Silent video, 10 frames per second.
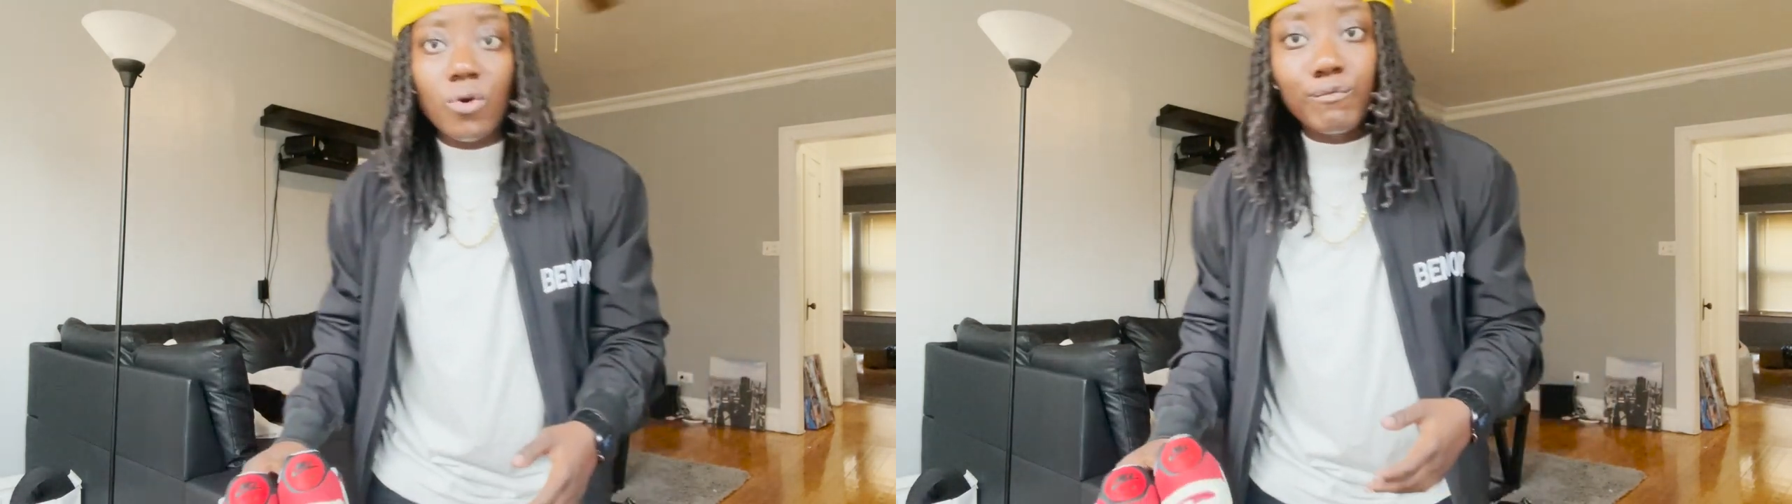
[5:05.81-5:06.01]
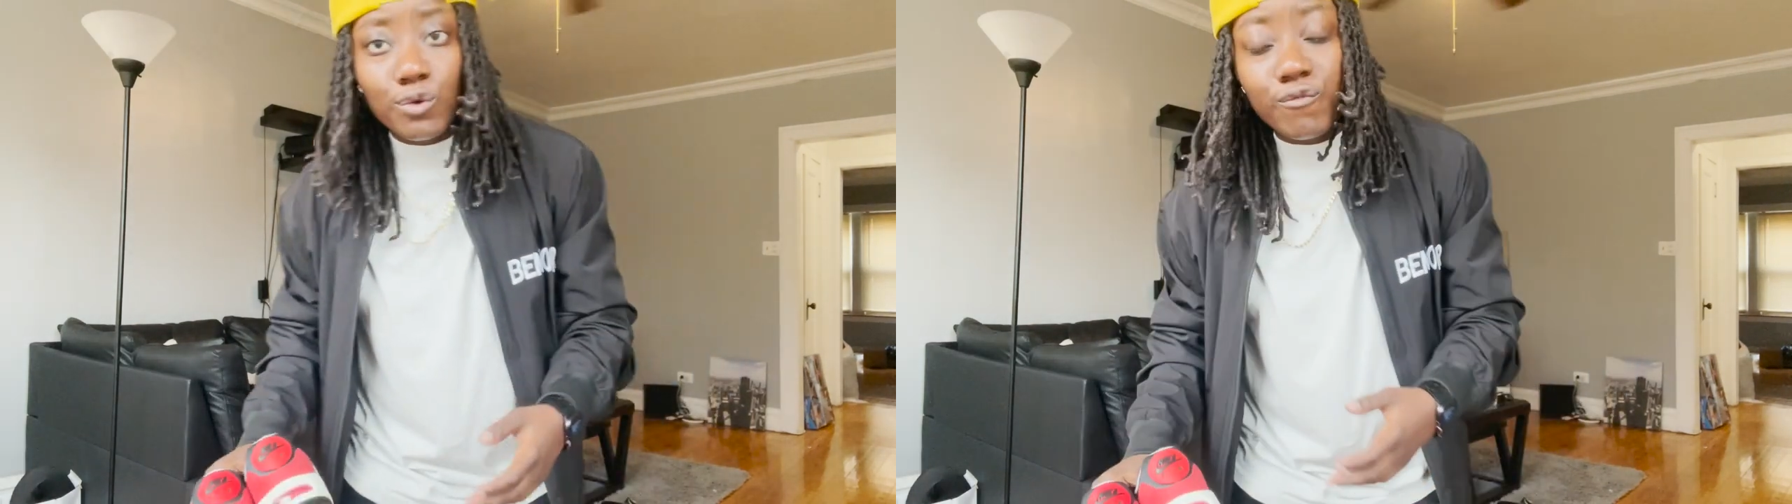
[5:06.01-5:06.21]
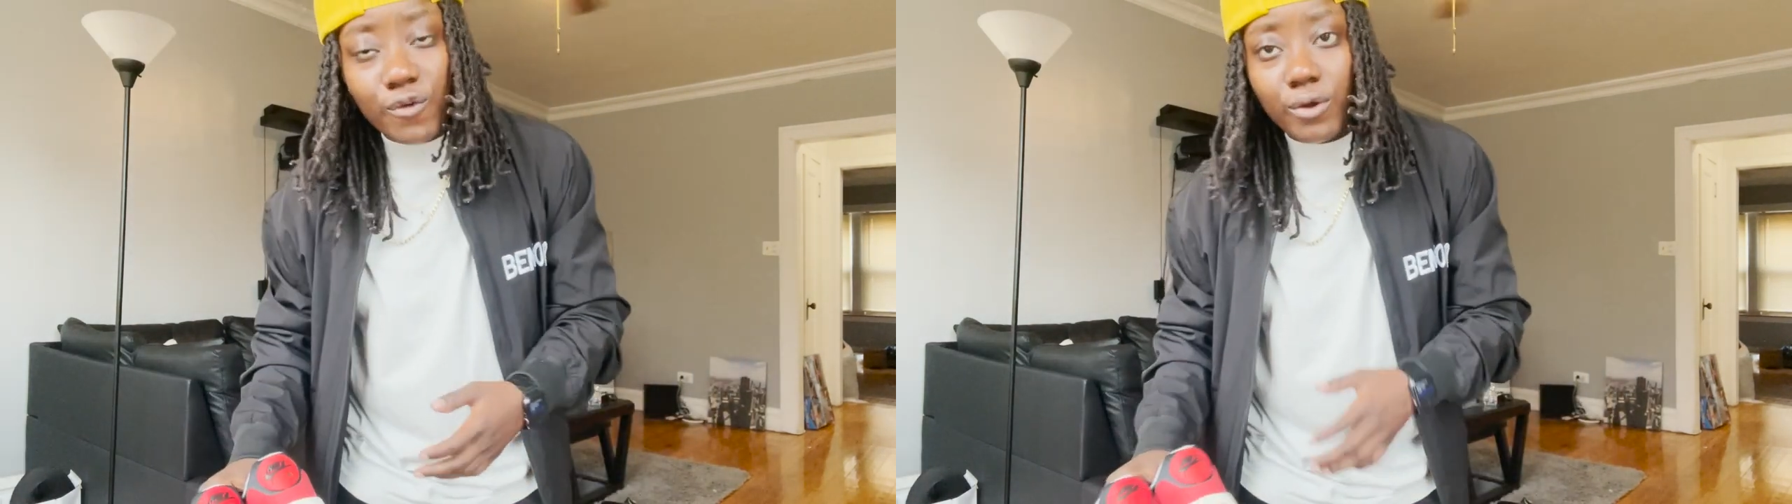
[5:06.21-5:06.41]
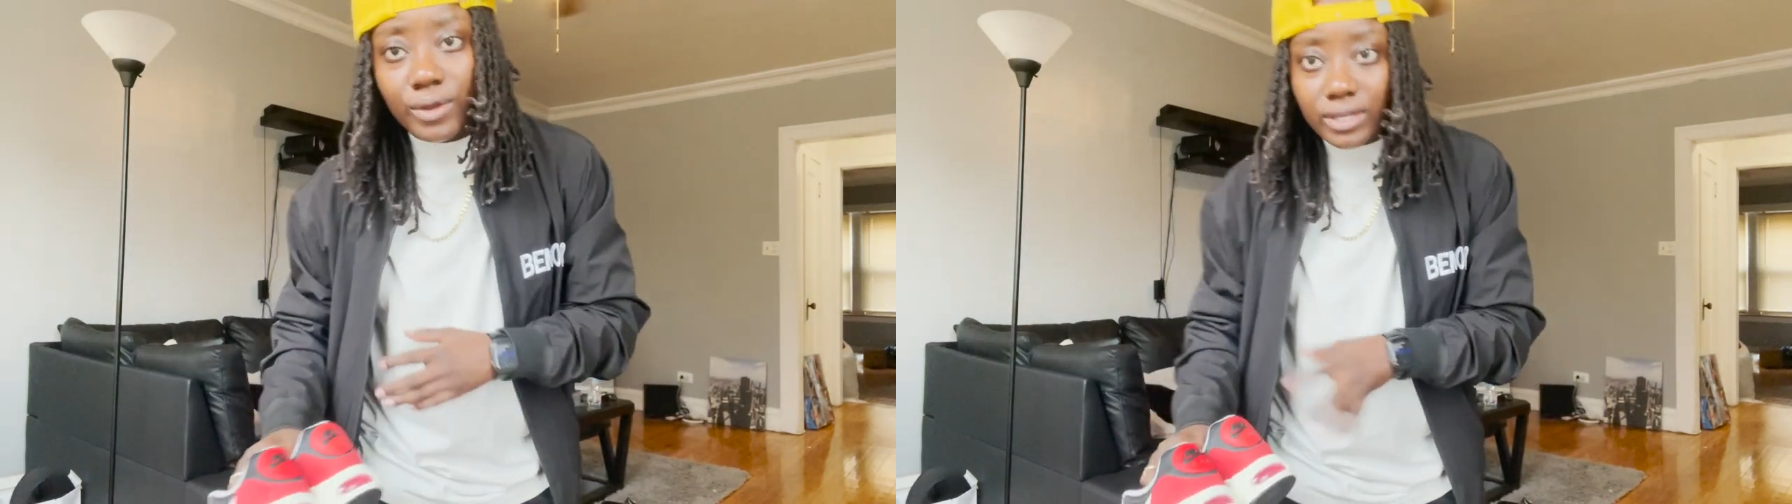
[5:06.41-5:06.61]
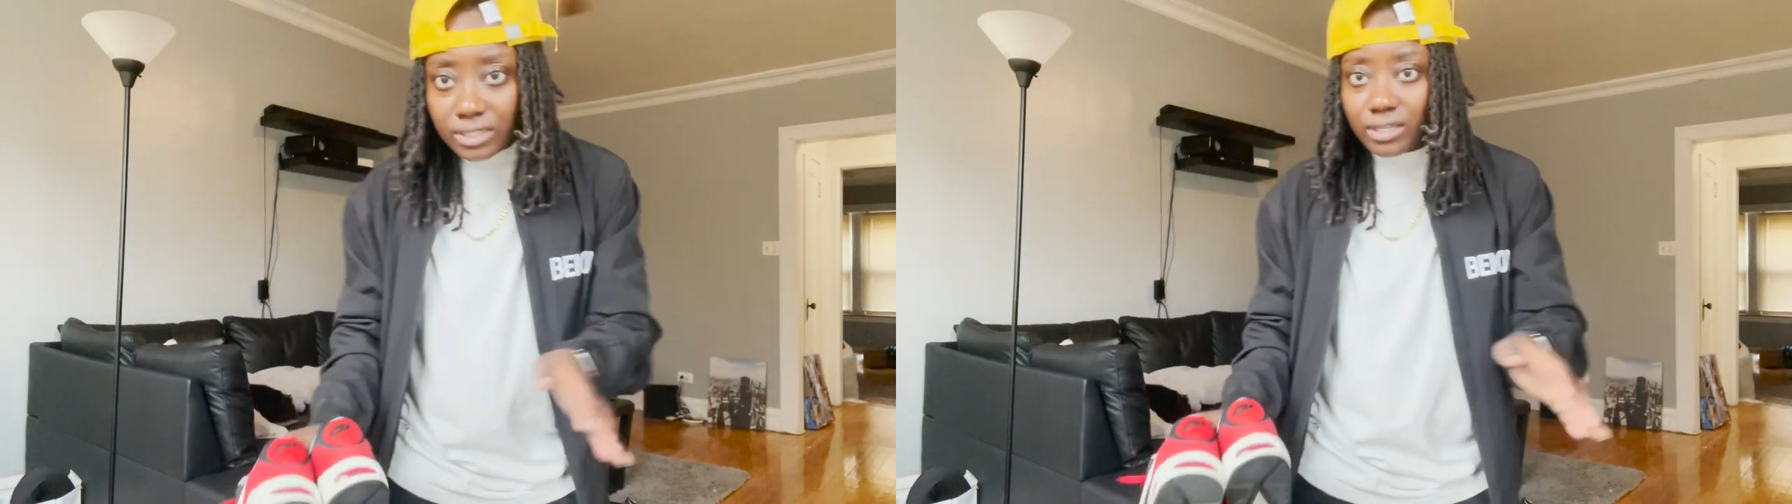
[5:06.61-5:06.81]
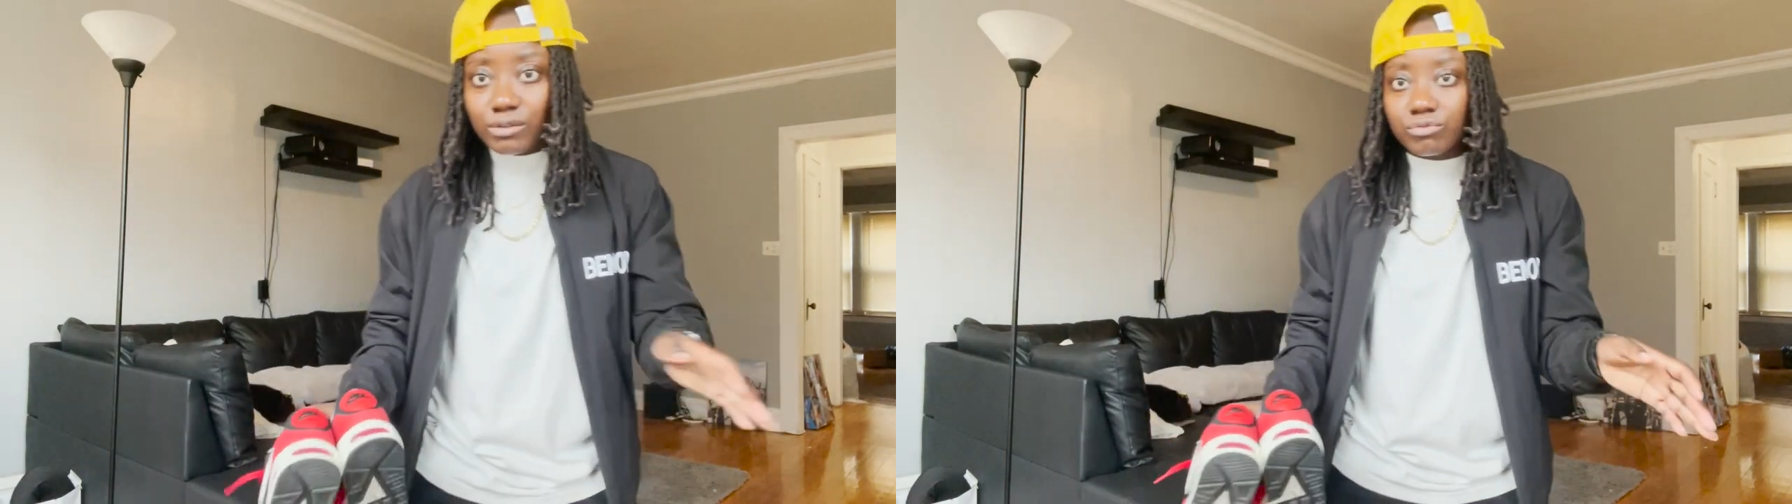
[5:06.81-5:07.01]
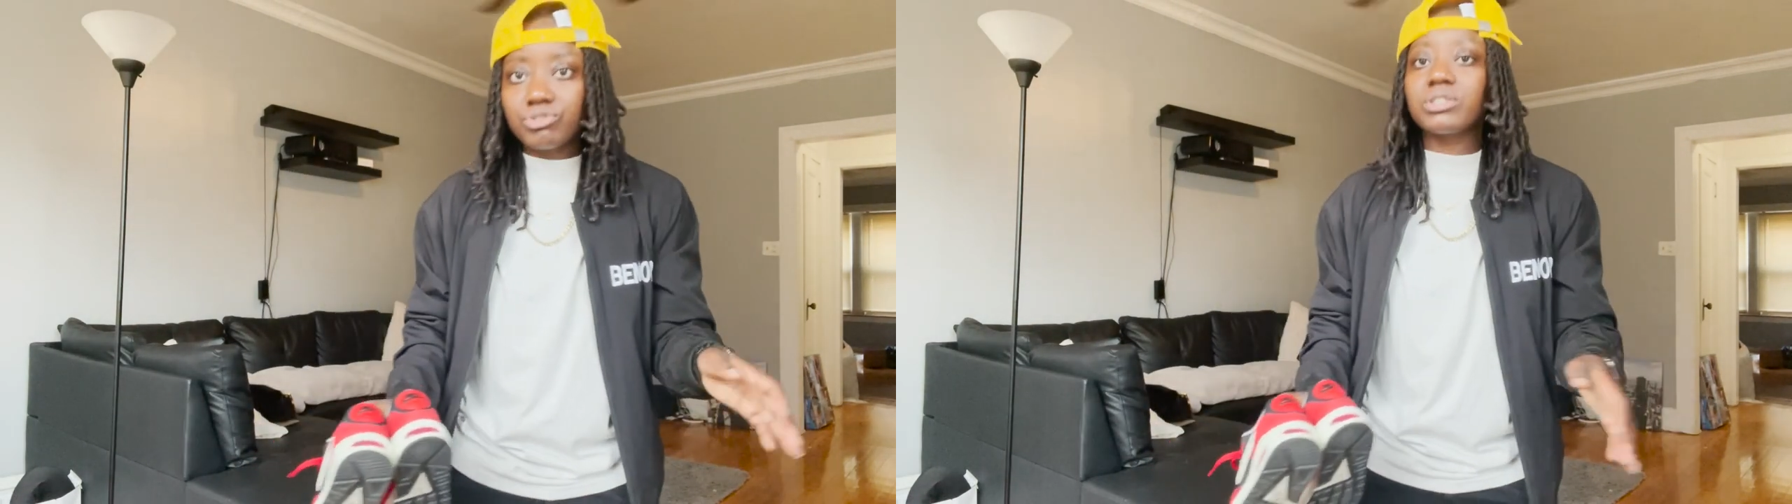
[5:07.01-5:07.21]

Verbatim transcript: or if you fuck with anything from